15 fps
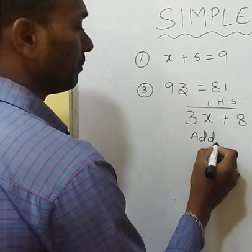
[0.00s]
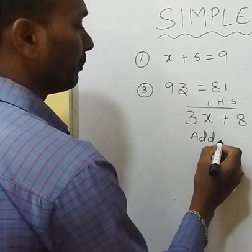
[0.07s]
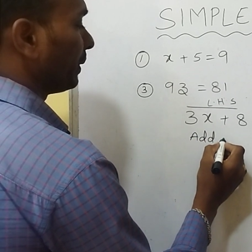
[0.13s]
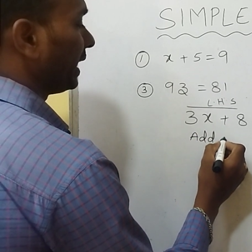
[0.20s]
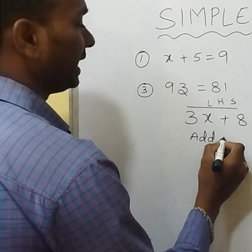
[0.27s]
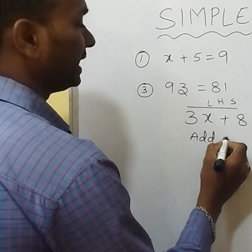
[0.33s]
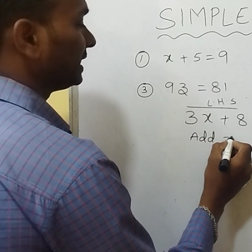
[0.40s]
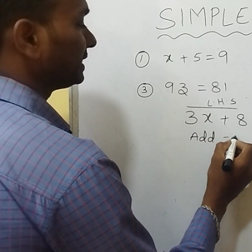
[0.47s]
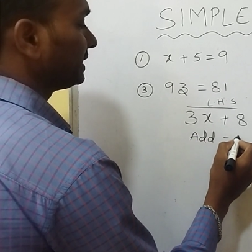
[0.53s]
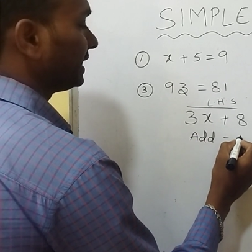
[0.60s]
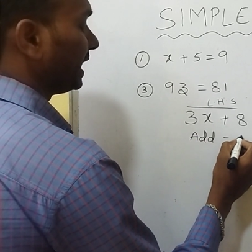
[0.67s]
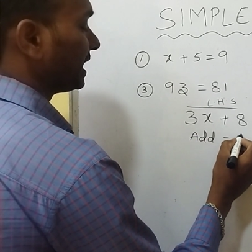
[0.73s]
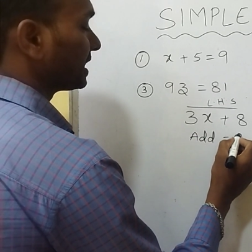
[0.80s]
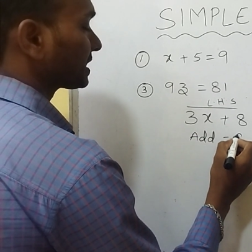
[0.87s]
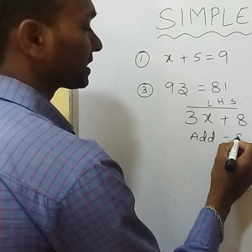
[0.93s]
minus
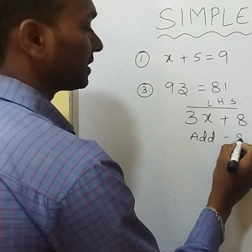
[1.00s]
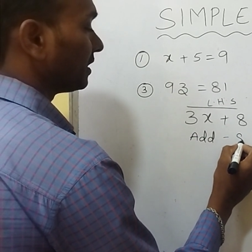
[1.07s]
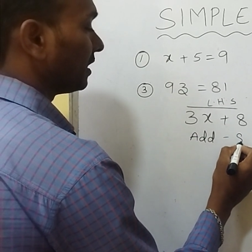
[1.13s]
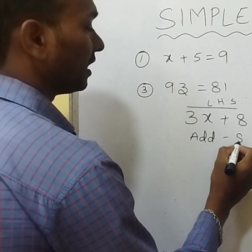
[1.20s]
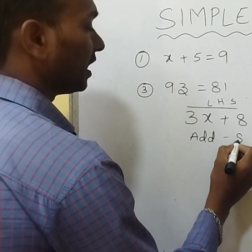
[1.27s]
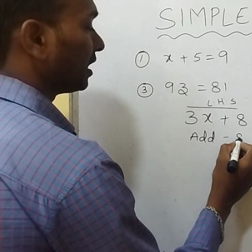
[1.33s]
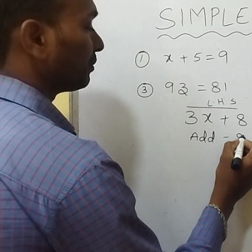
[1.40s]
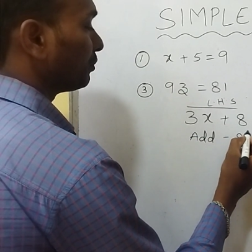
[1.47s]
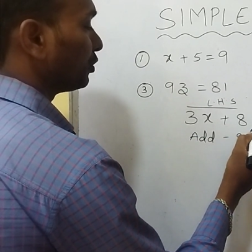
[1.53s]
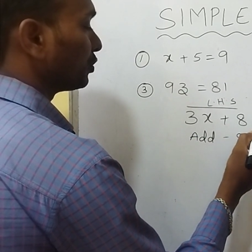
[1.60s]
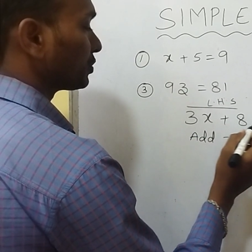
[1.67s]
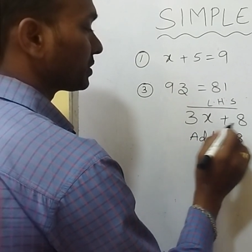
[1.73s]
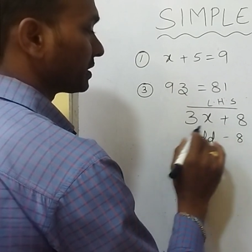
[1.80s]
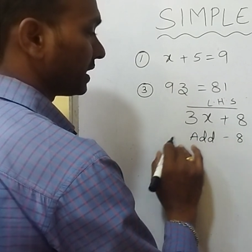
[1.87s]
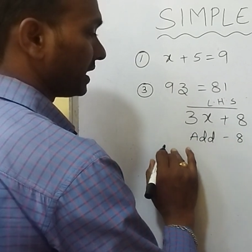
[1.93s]
8 on
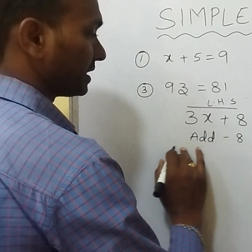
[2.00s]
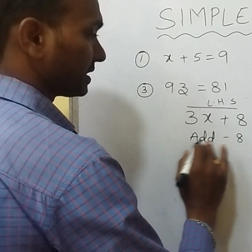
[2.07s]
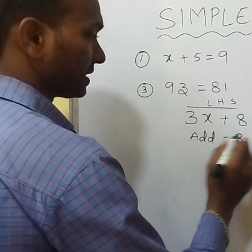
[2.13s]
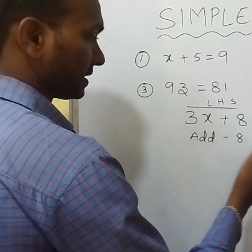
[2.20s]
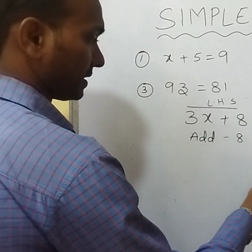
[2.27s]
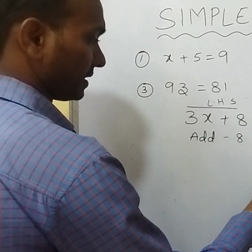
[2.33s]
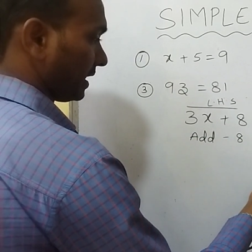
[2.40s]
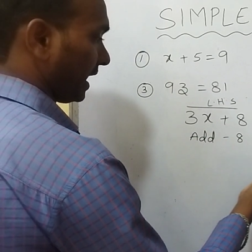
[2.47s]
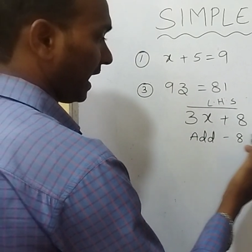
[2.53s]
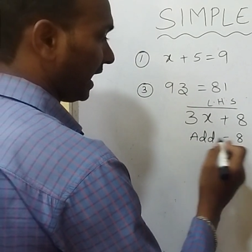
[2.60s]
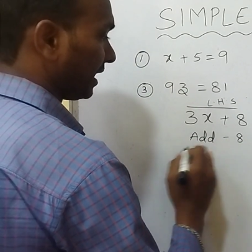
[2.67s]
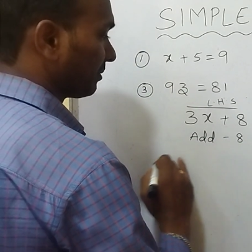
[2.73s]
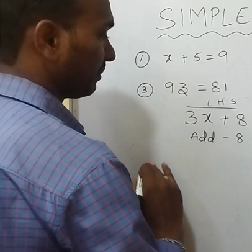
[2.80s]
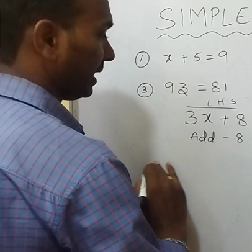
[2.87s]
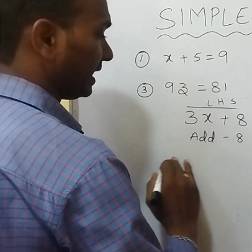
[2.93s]
both sides.
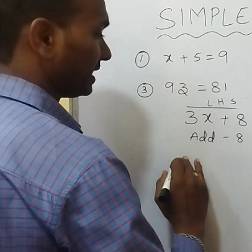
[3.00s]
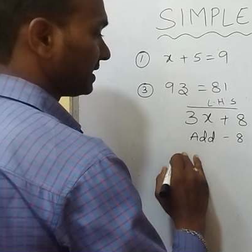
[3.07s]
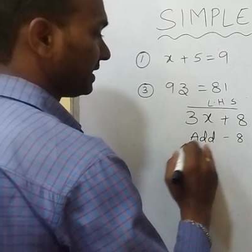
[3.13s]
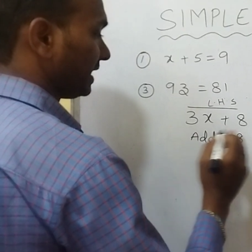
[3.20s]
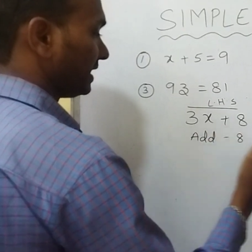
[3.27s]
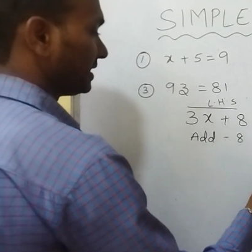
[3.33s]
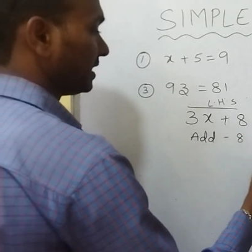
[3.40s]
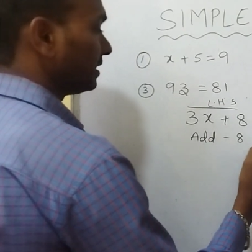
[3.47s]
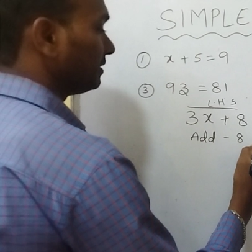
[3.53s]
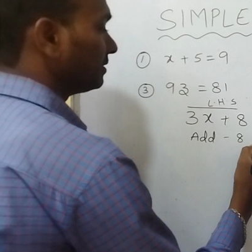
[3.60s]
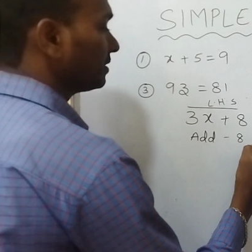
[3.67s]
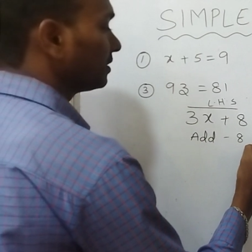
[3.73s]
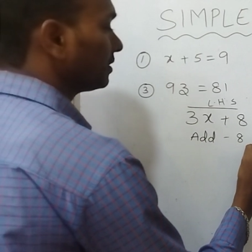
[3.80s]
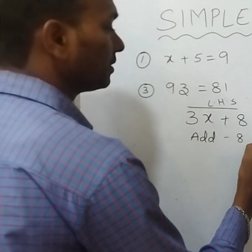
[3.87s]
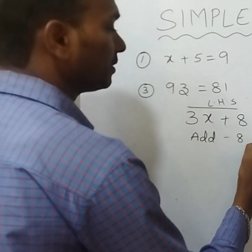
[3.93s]
Adding minus 8 on
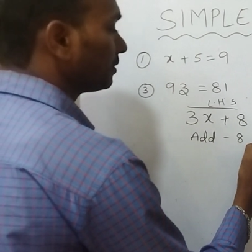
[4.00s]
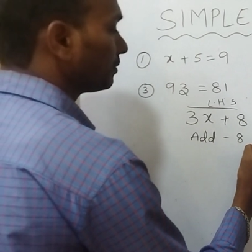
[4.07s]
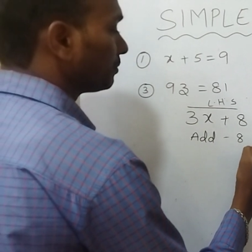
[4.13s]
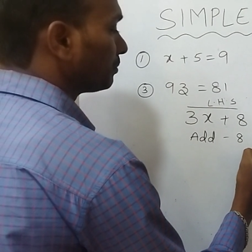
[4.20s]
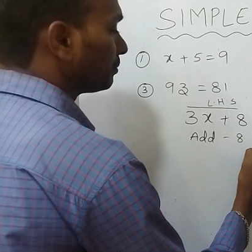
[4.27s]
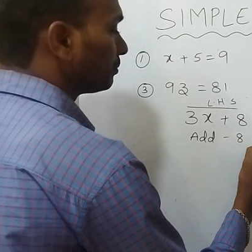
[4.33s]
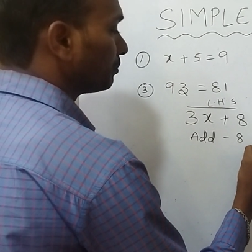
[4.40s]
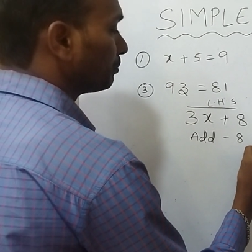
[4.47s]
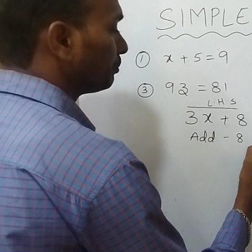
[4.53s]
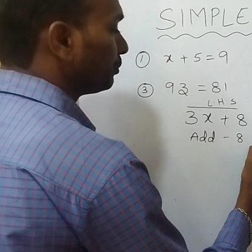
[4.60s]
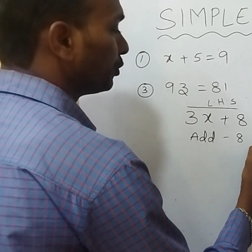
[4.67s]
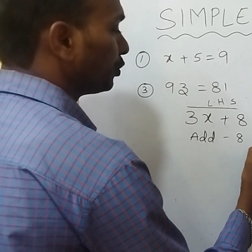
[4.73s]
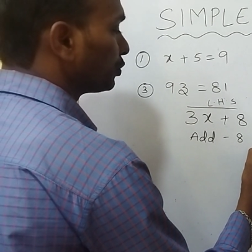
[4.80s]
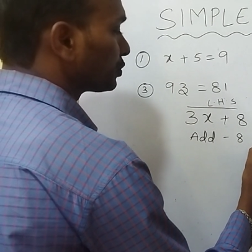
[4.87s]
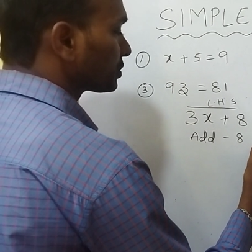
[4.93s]

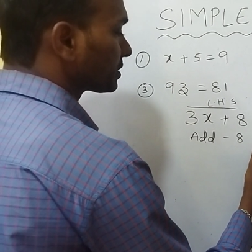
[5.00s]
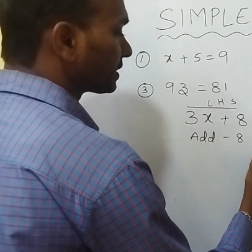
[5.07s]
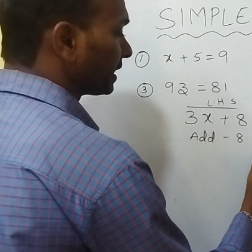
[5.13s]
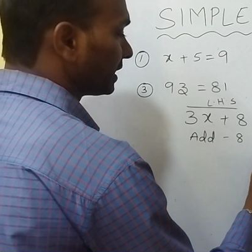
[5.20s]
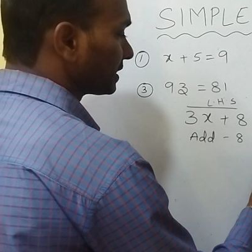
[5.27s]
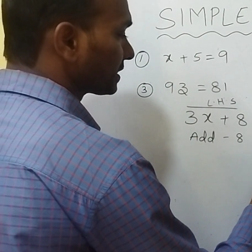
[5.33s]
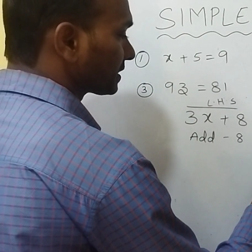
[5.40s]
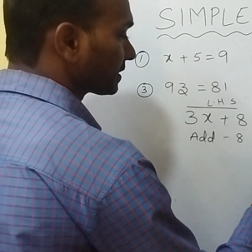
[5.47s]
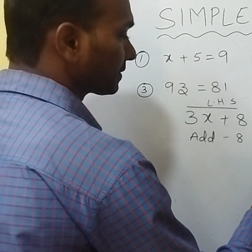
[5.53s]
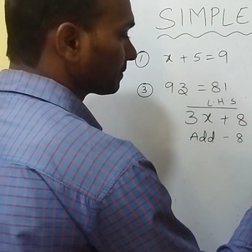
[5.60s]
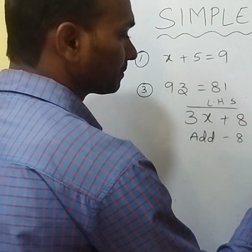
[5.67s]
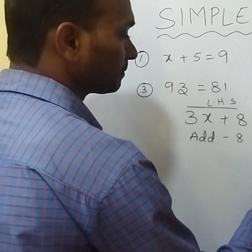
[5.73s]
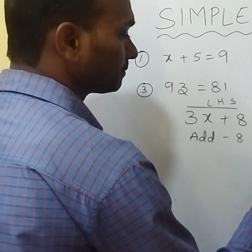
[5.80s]
both sides.